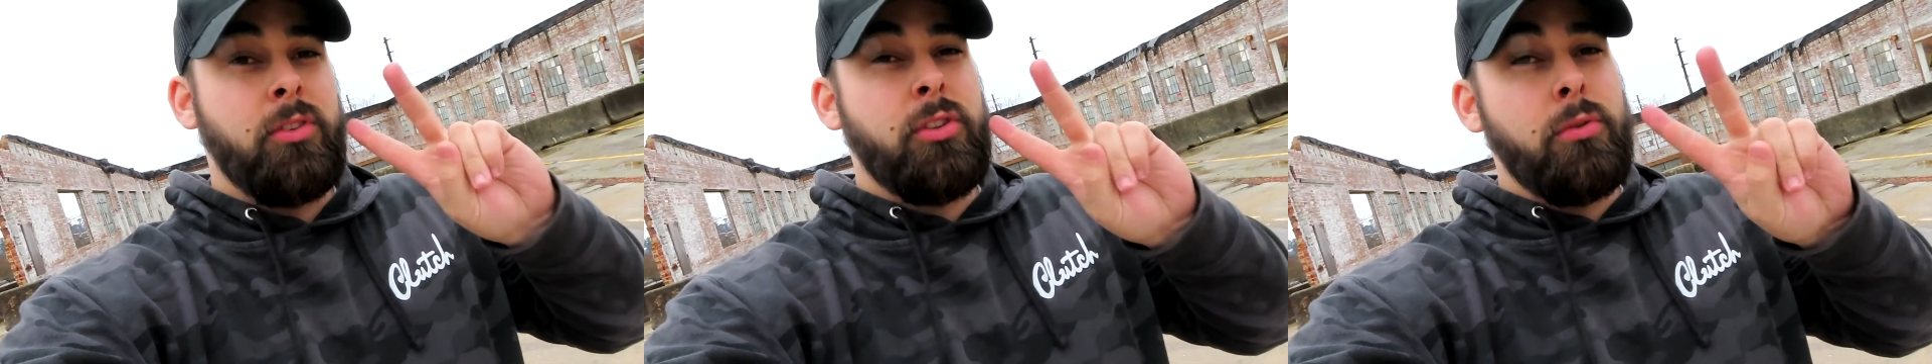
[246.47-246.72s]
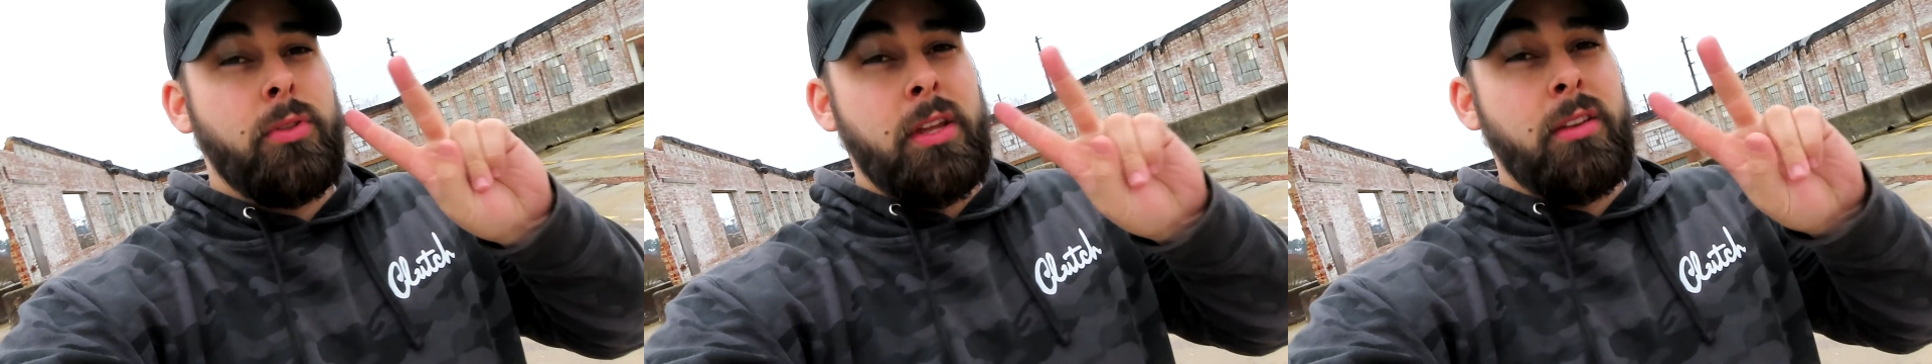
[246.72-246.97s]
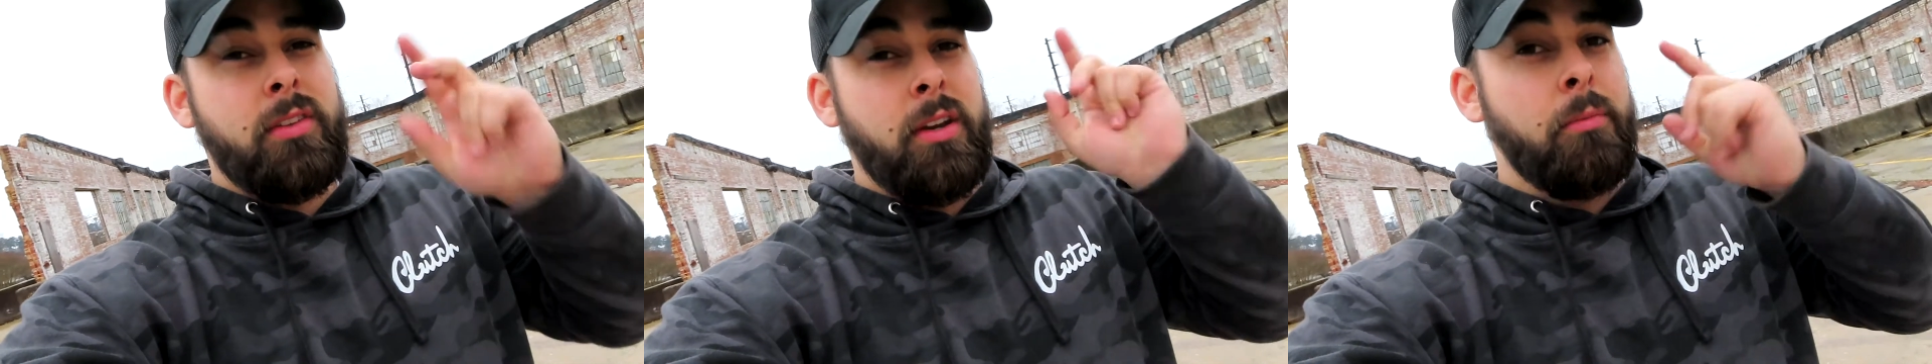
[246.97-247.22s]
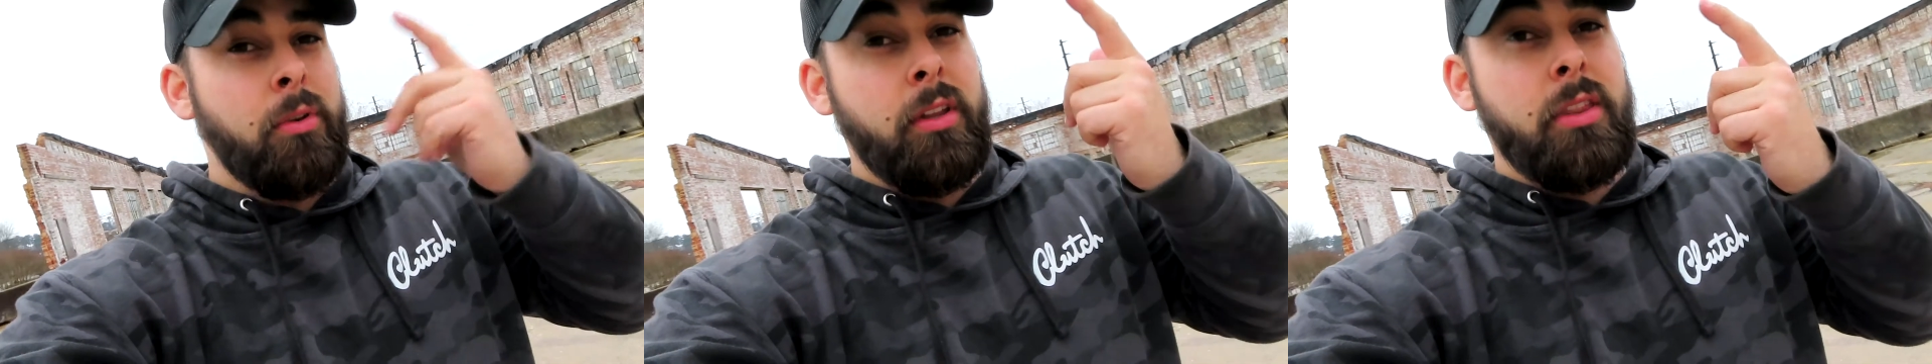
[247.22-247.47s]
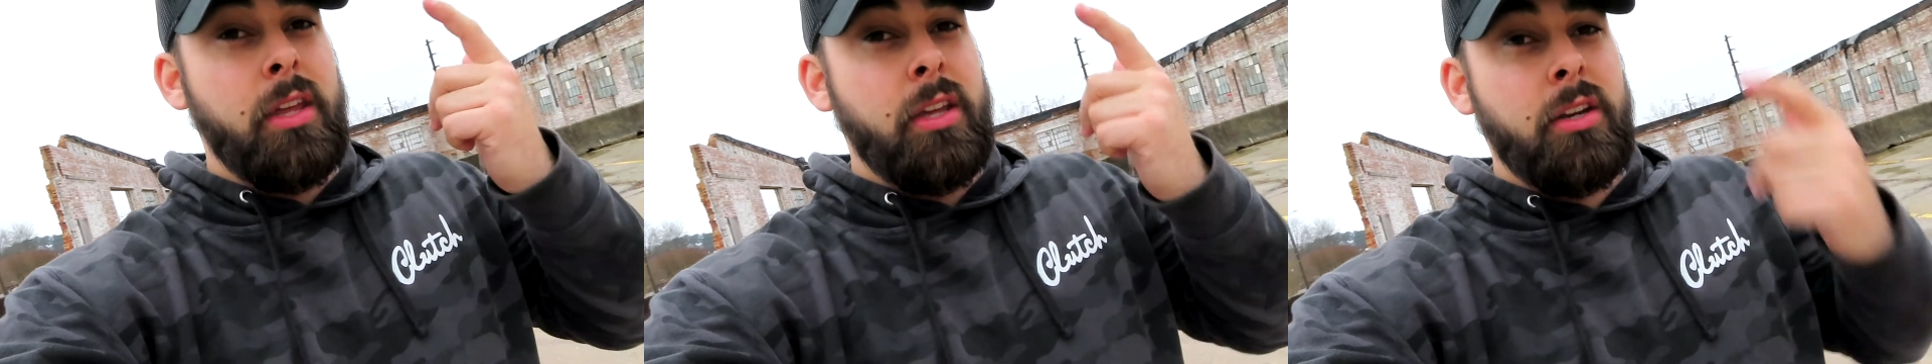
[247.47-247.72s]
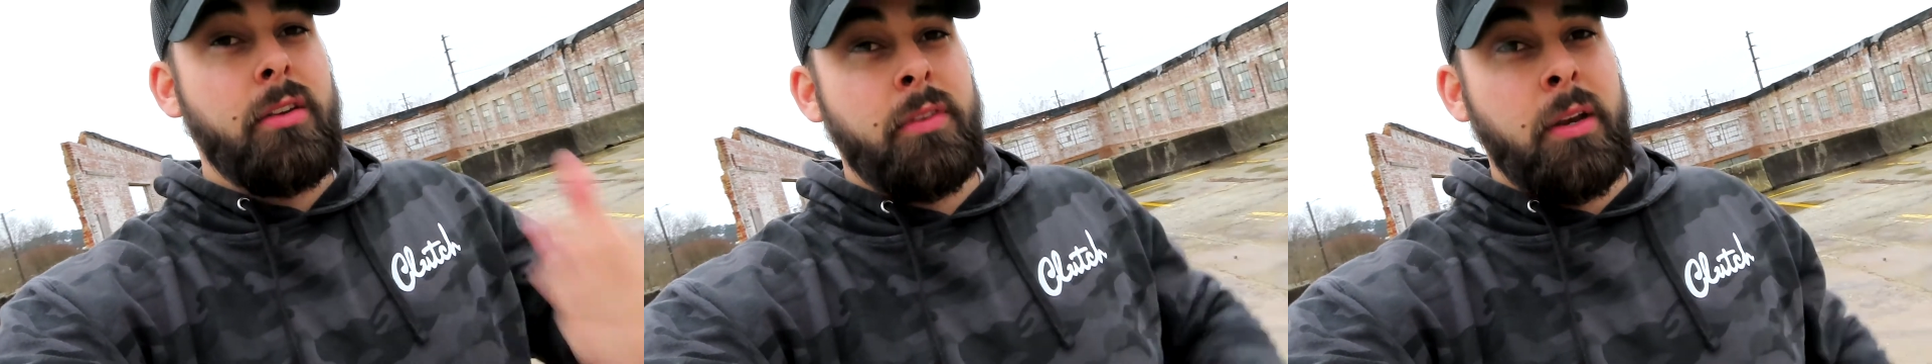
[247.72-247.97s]
2 things that I'm really
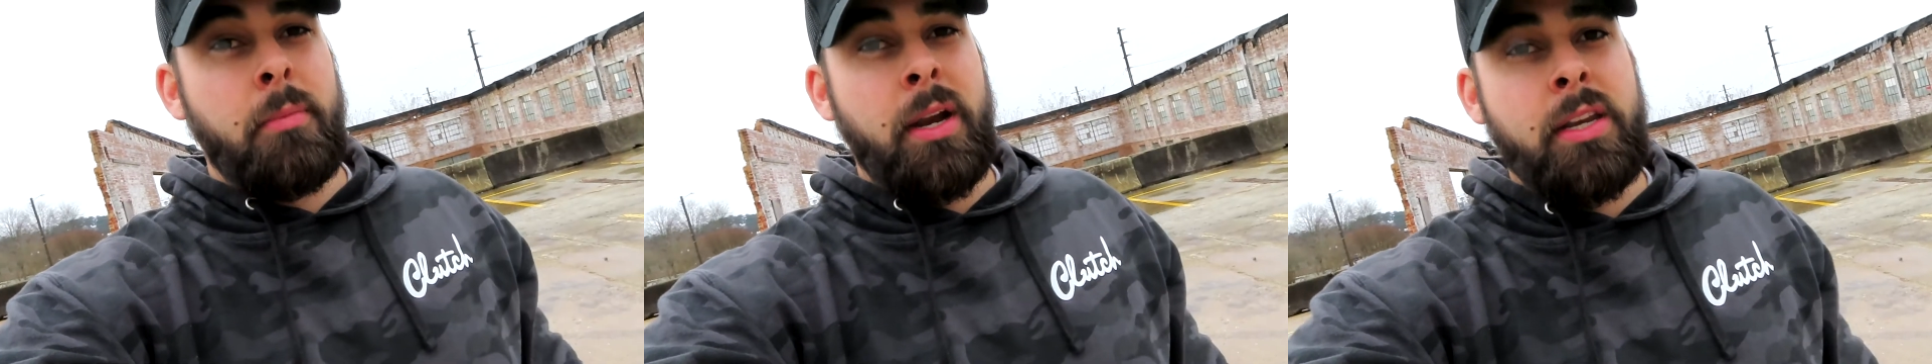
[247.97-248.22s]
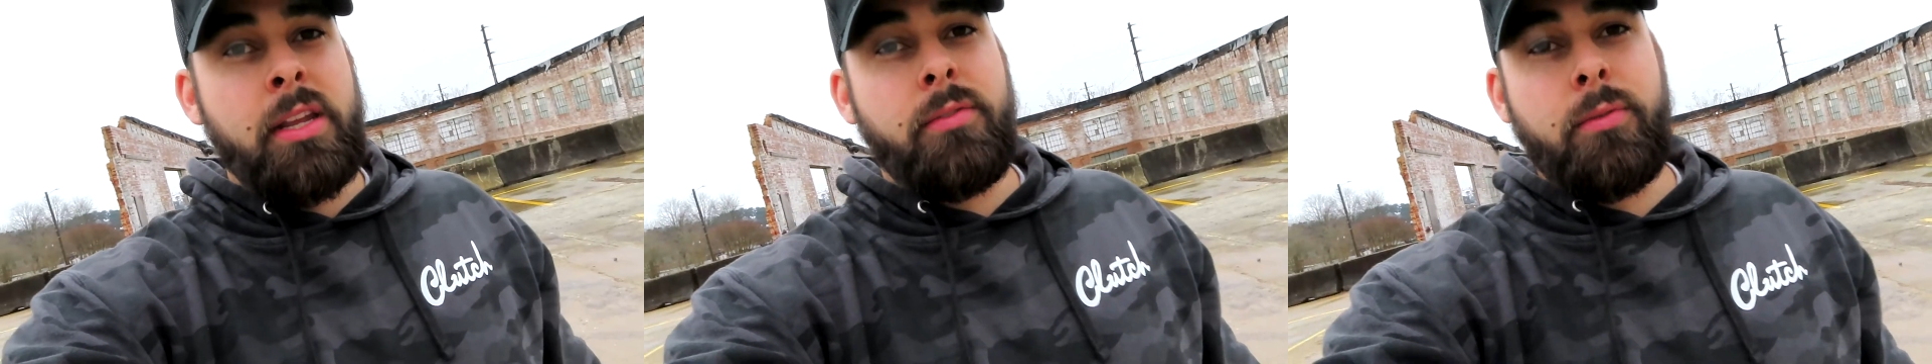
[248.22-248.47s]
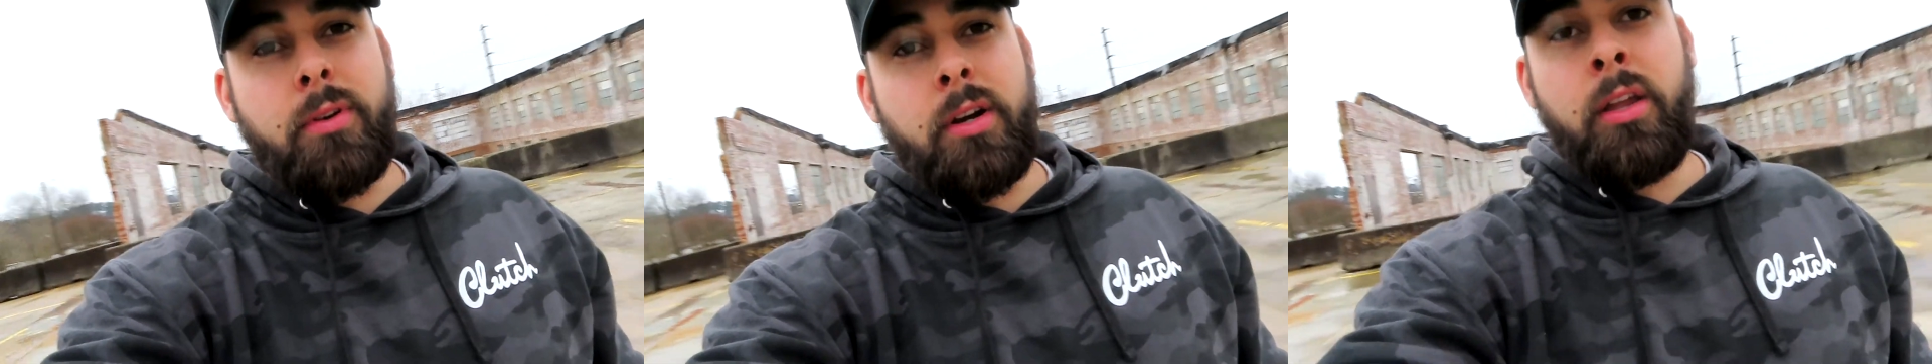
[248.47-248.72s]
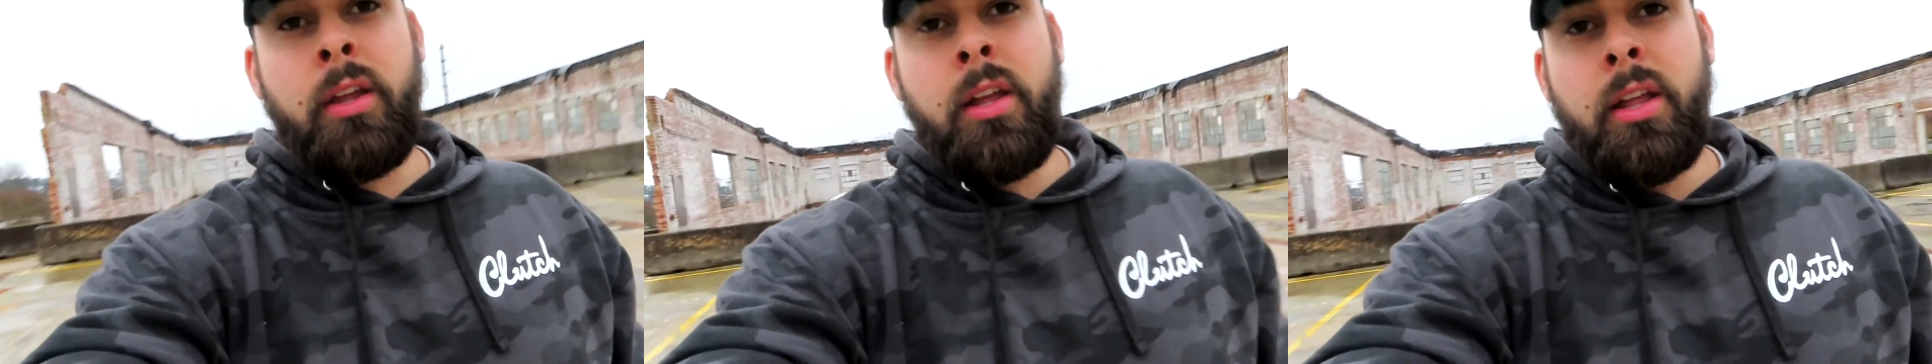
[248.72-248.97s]
thinking of that I might need for it,